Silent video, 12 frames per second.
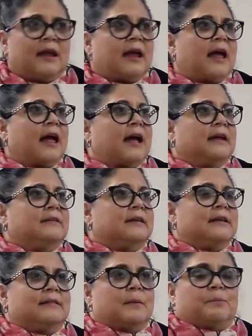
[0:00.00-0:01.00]
and
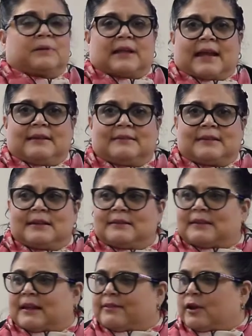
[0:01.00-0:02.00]
in the
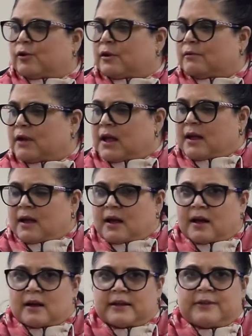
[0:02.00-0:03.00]
places and
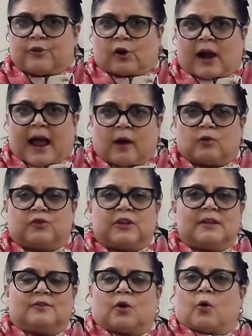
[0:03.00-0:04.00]
in their
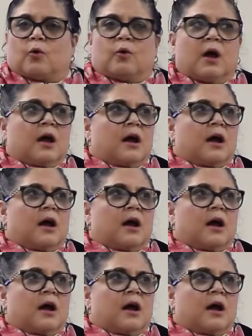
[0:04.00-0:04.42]
houses. So